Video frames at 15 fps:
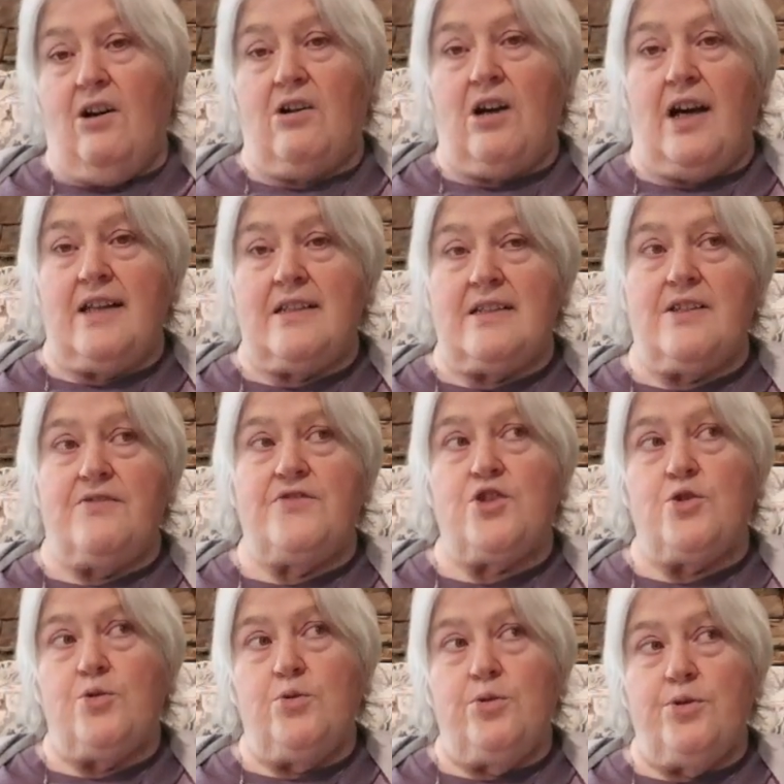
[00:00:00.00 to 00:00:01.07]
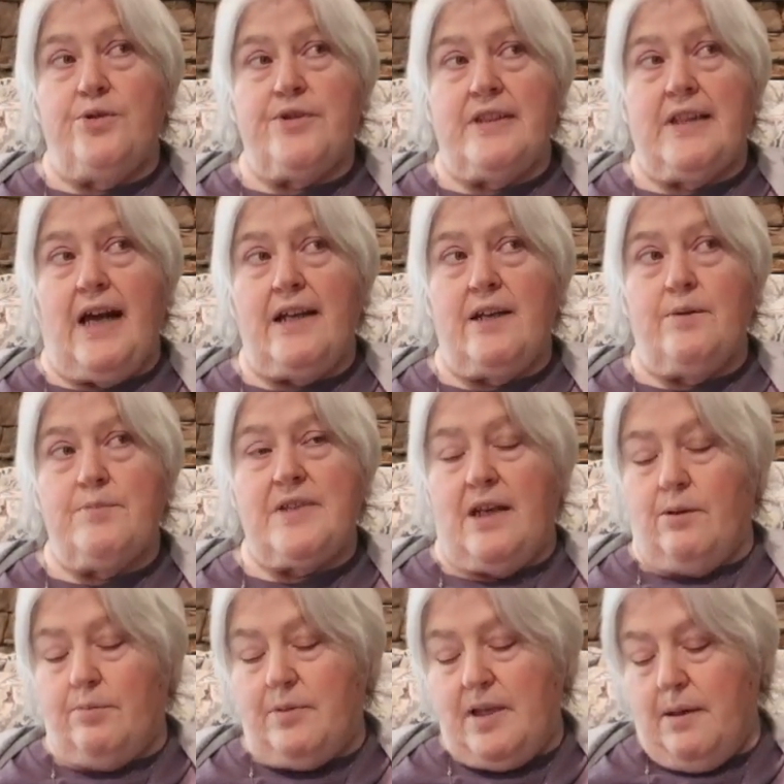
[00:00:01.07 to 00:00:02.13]
kinds of tools and items to
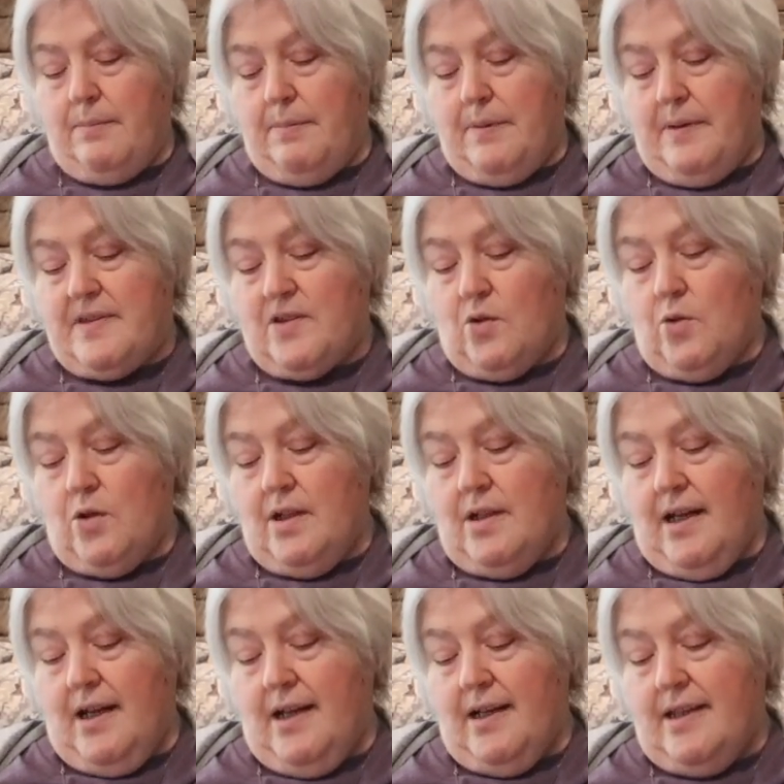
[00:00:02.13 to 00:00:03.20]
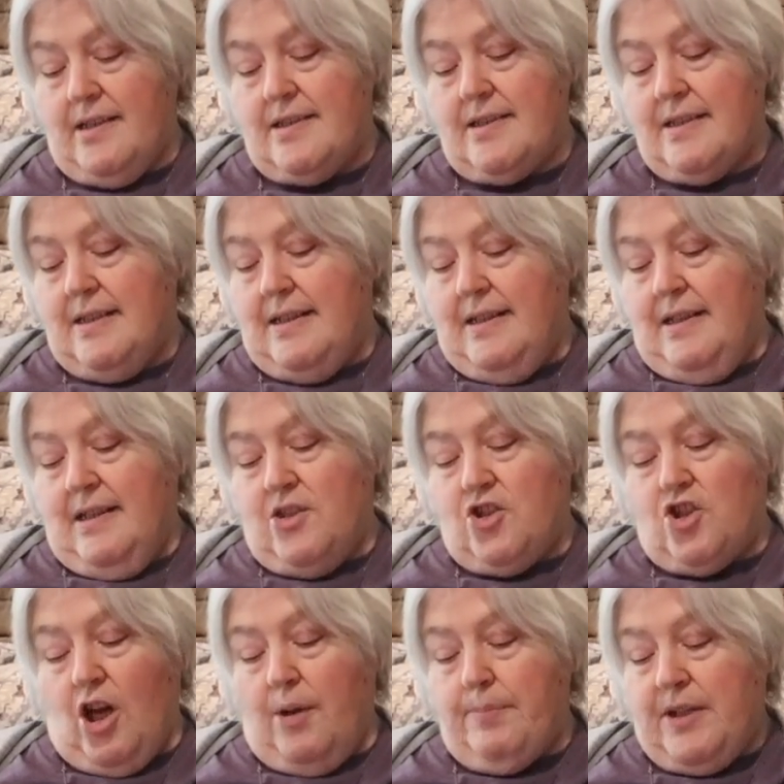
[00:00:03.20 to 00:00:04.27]
help keep us organized,
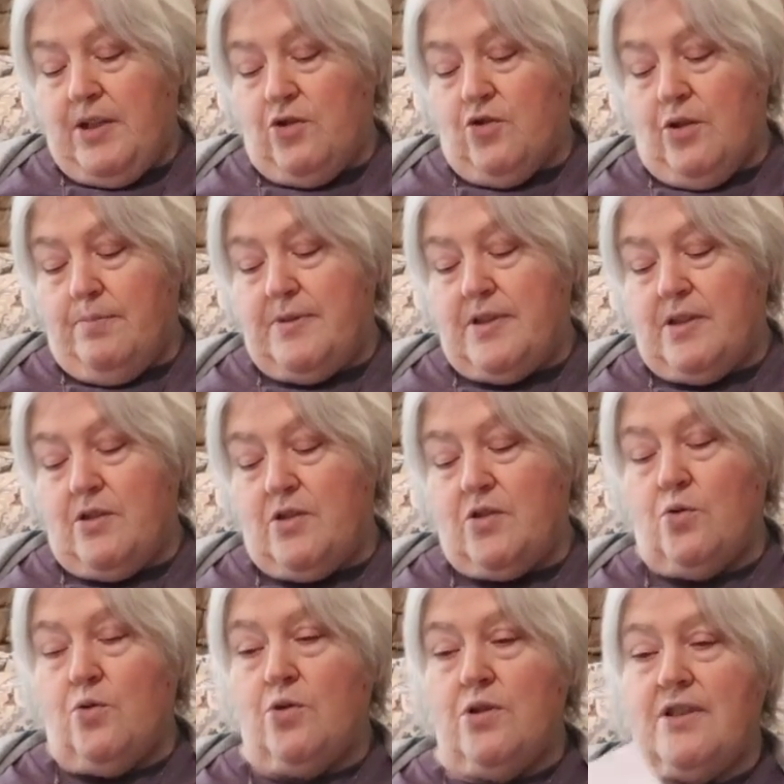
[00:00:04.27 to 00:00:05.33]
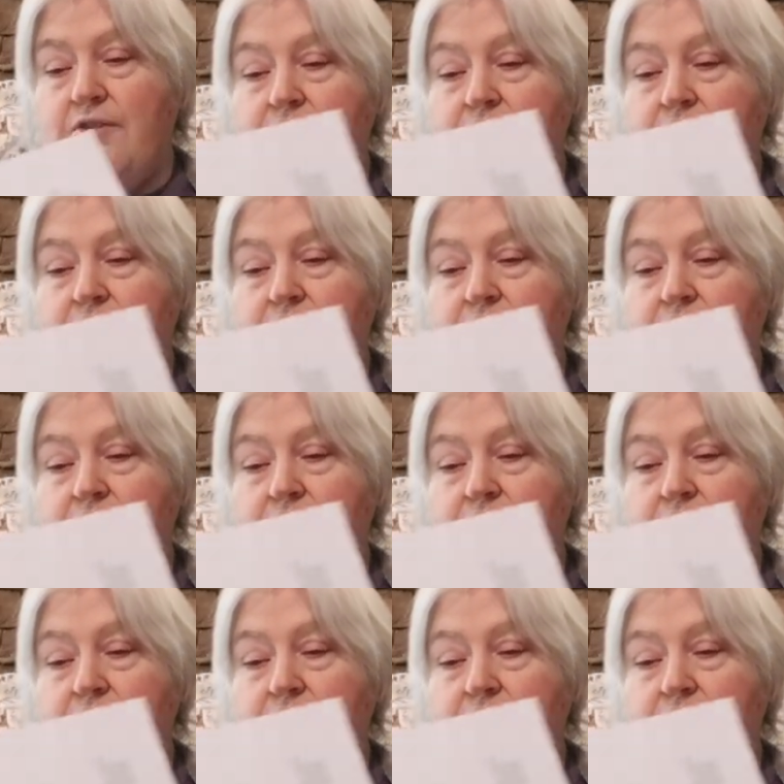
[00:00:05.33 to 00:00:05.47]
shopping trips to stores,